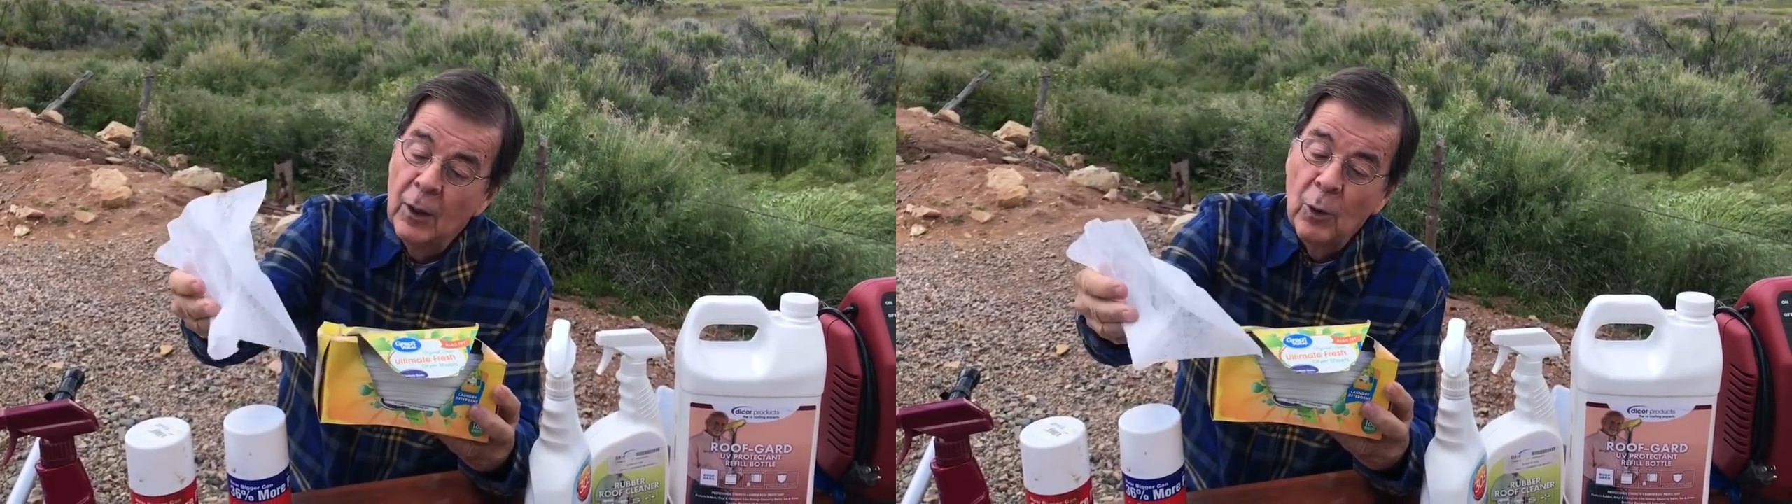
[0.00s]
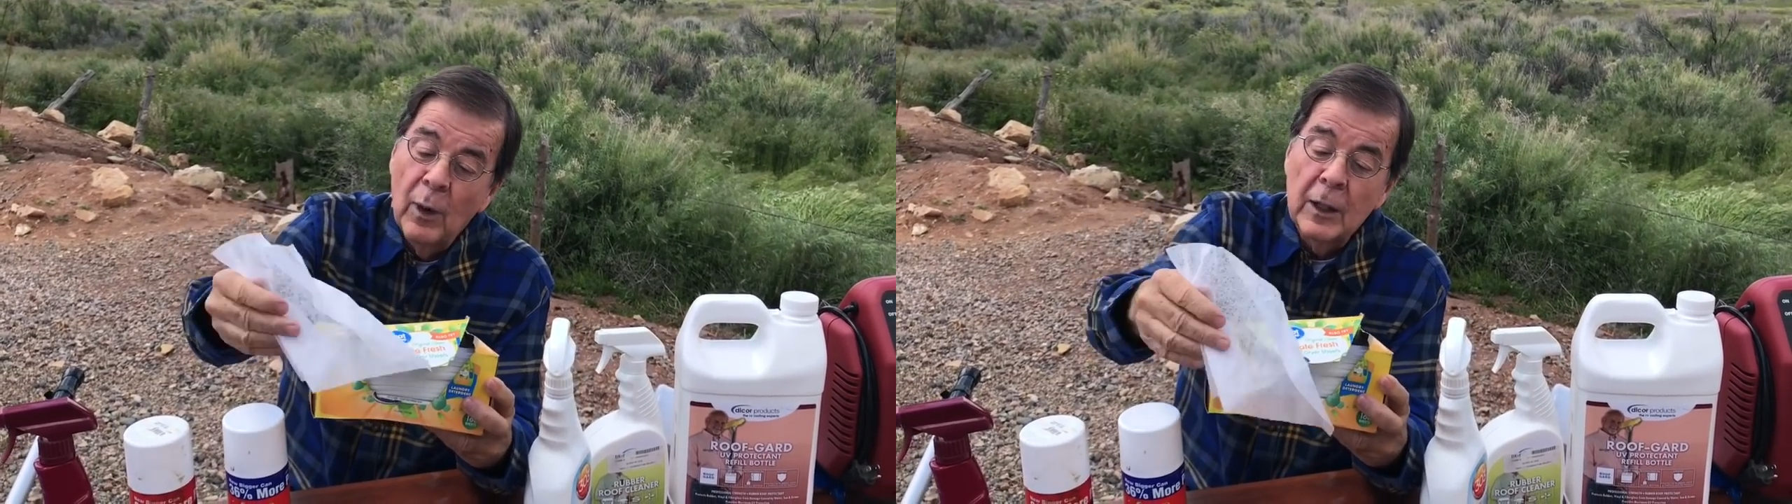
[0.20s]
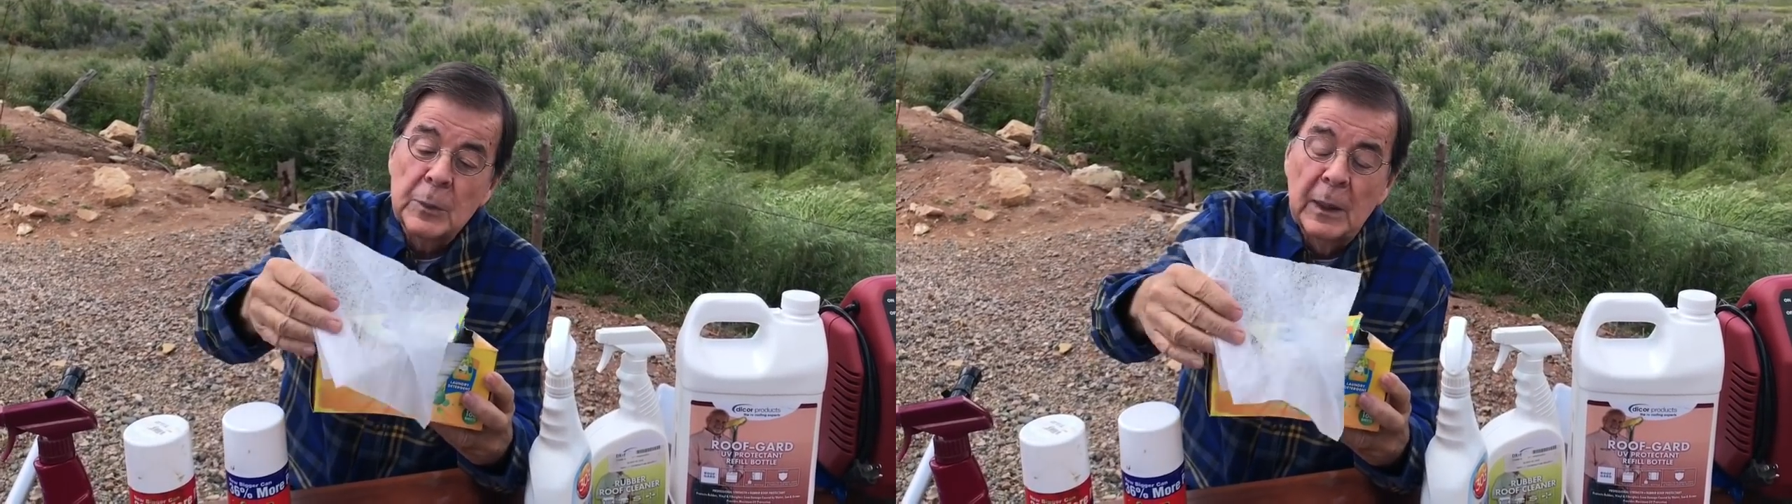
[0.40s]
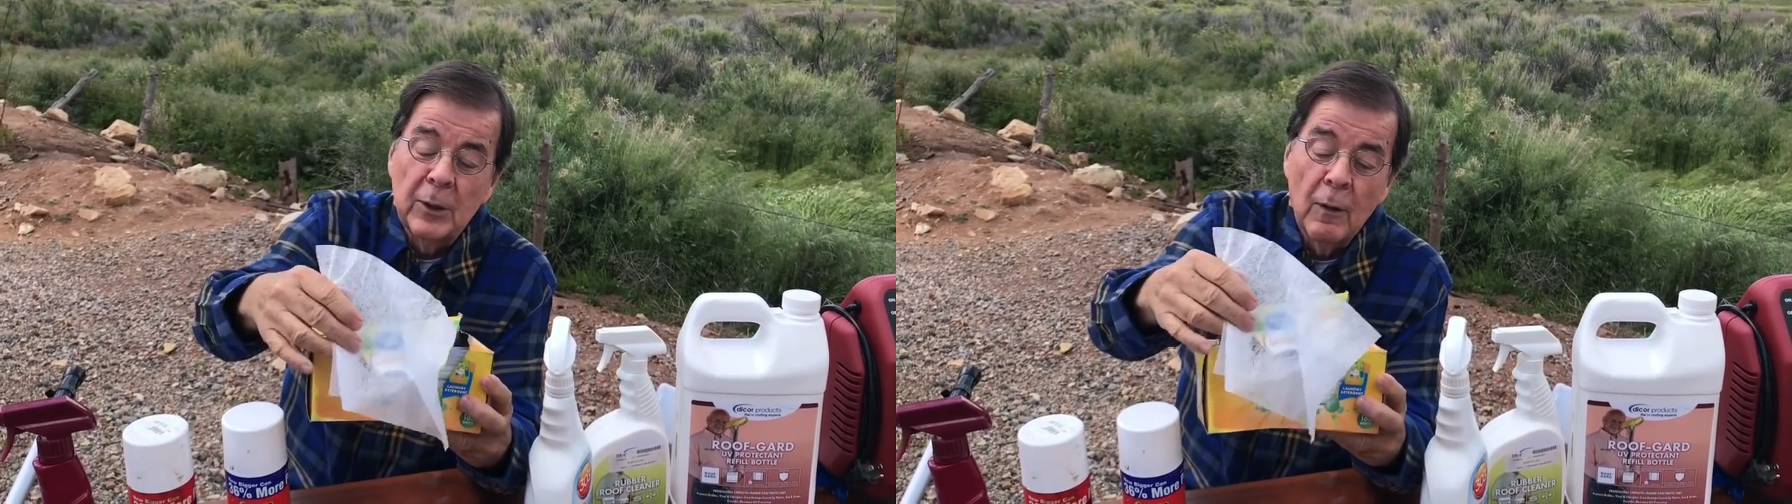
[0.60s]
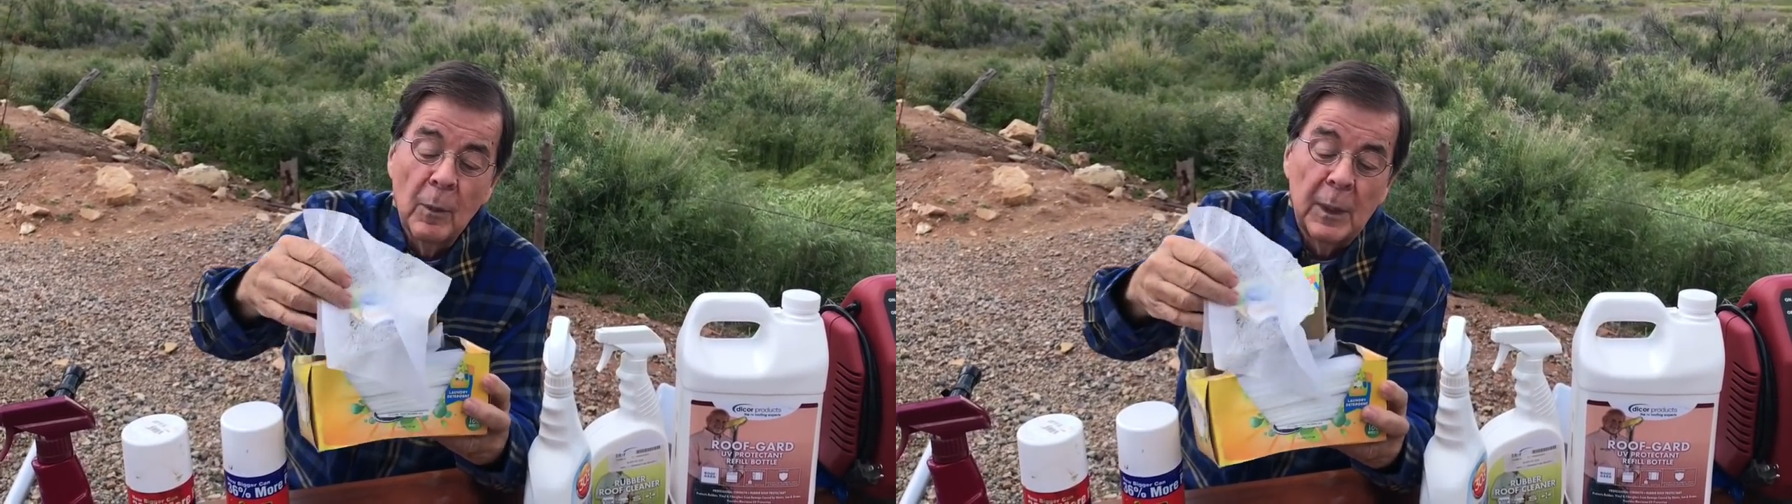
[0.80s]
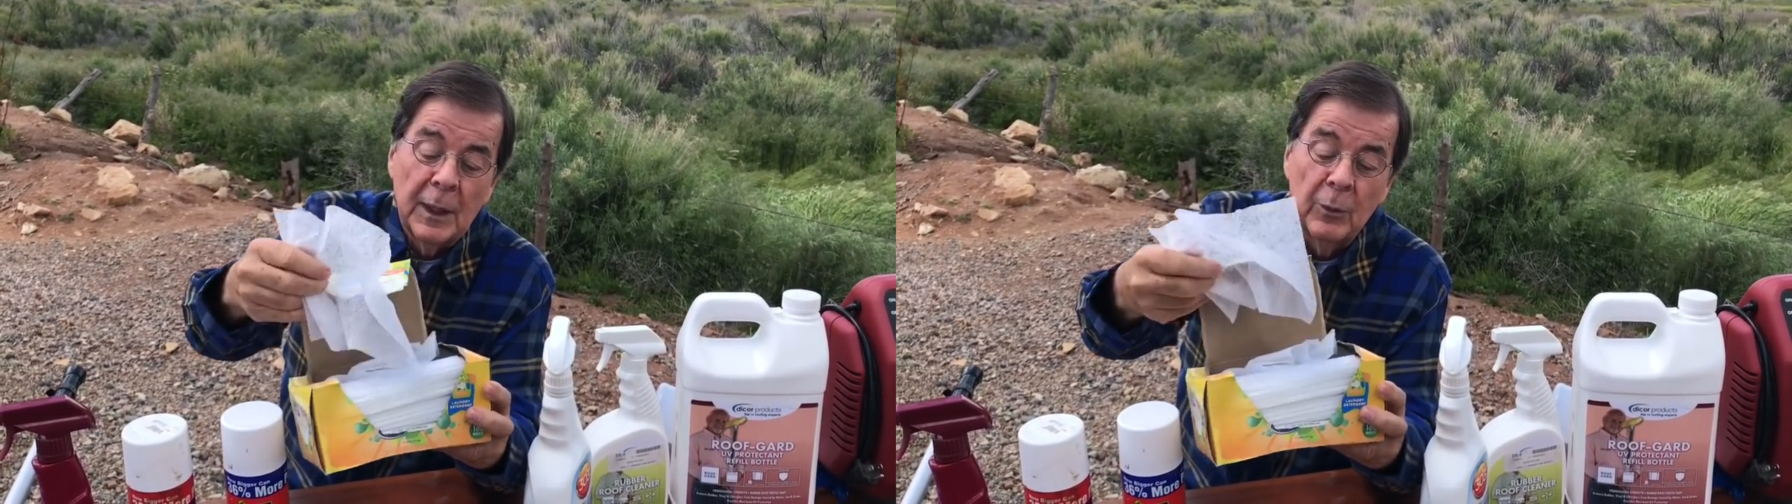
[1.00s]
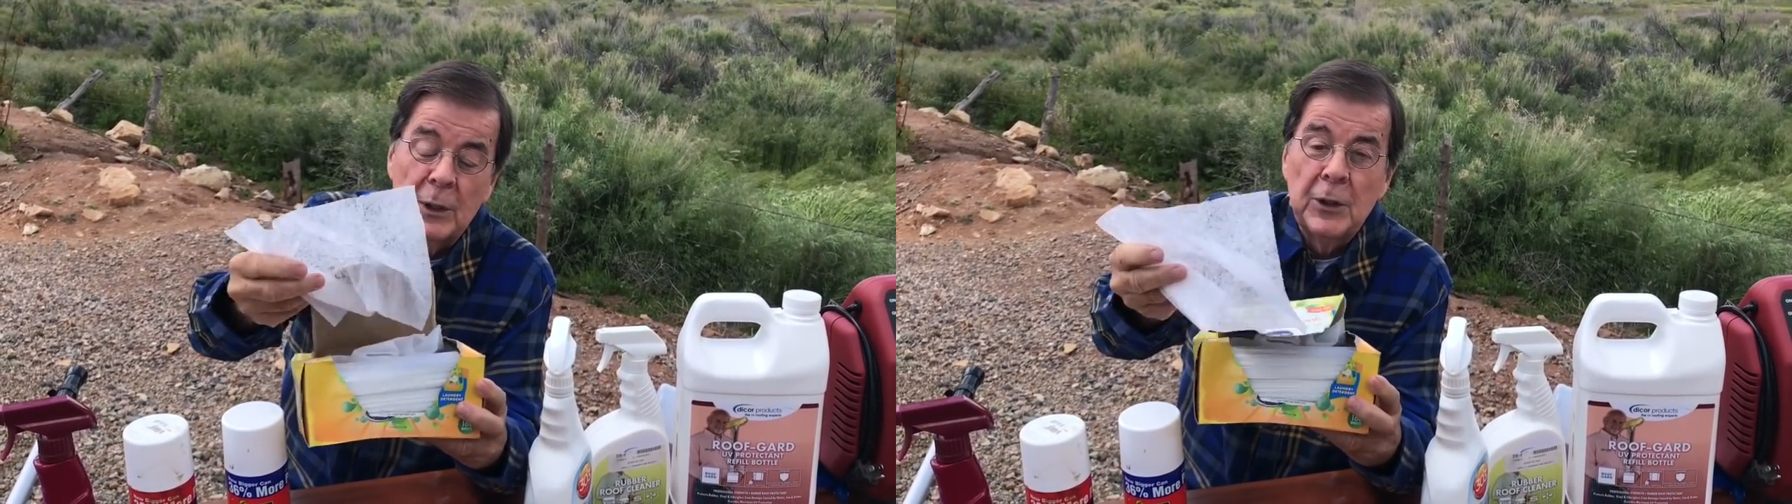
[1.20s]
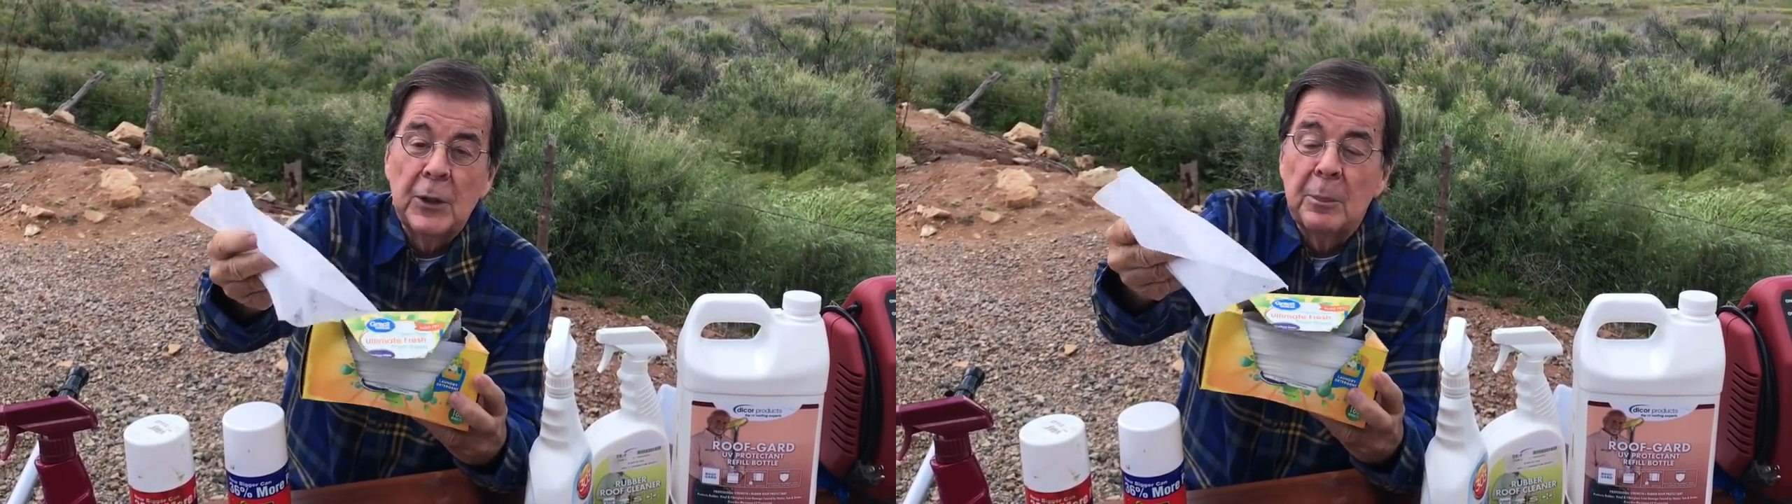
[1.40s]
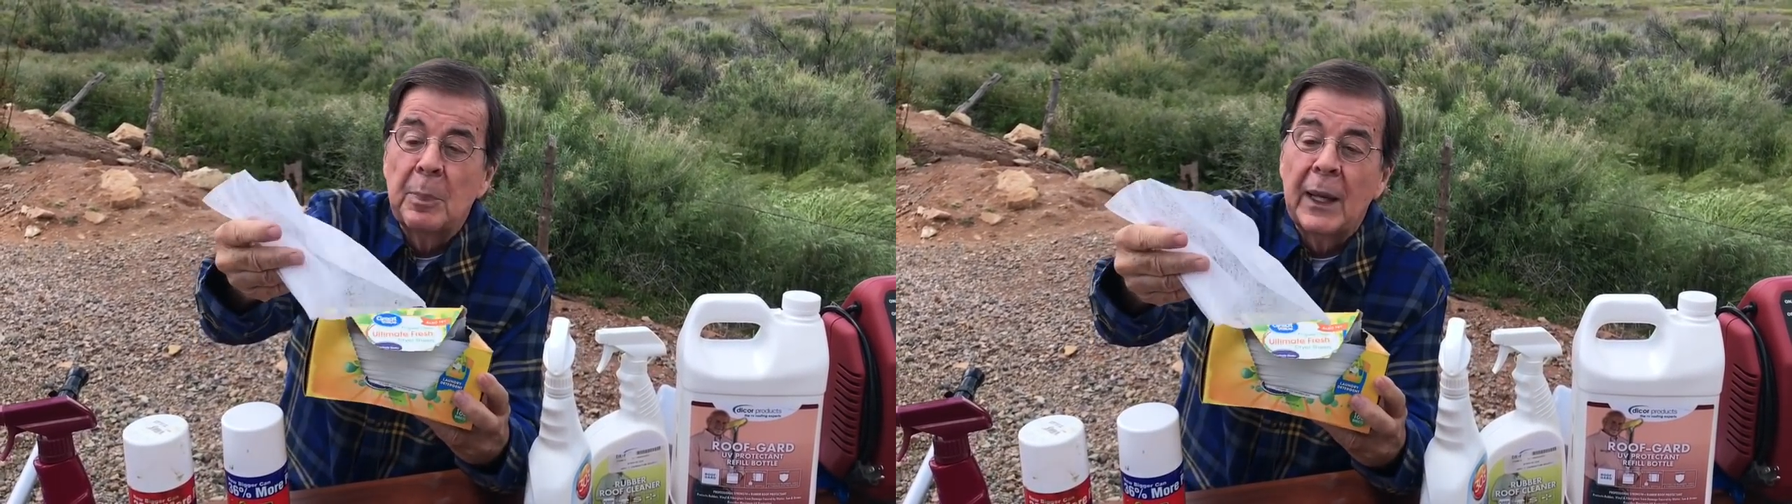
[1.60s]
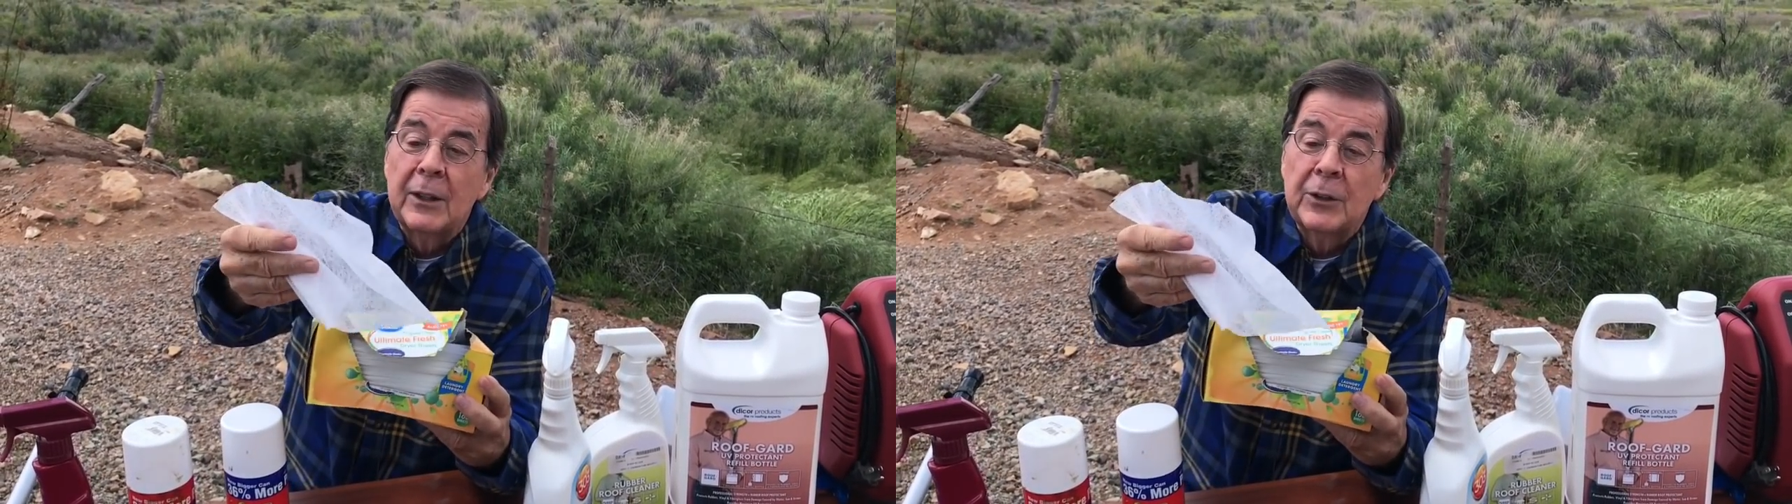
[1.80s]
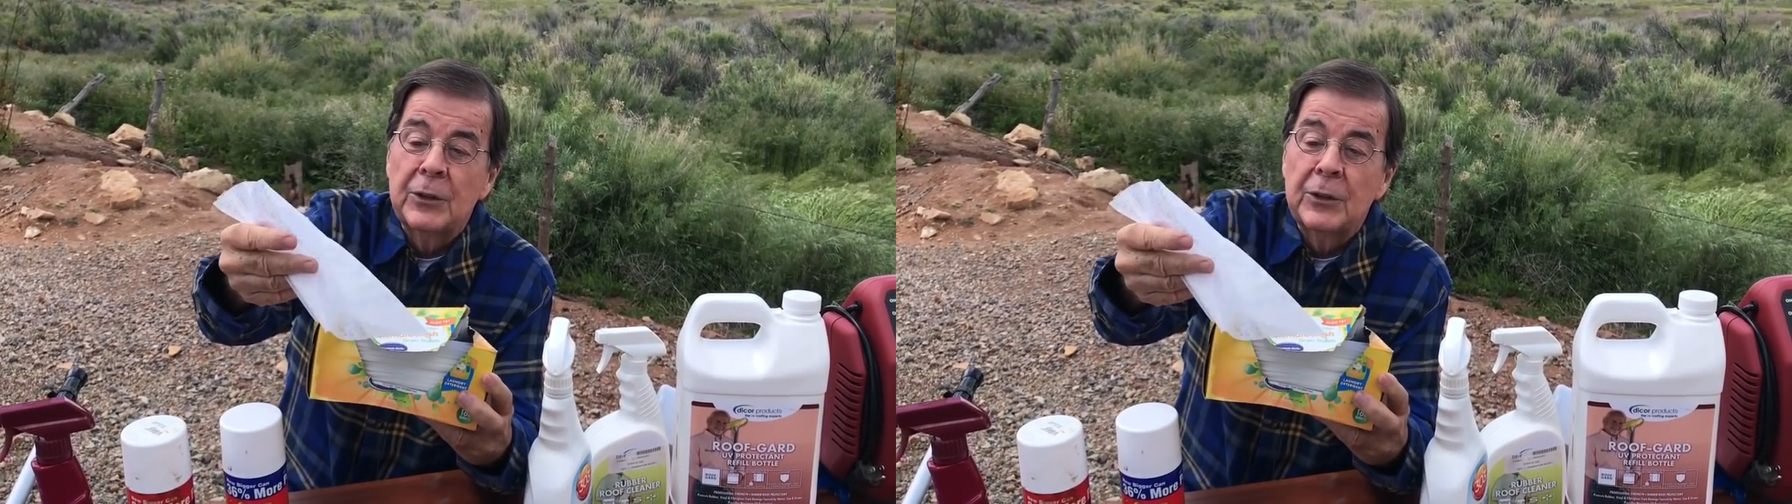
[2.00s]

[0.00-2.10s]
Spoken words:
why spend all the money when you can pay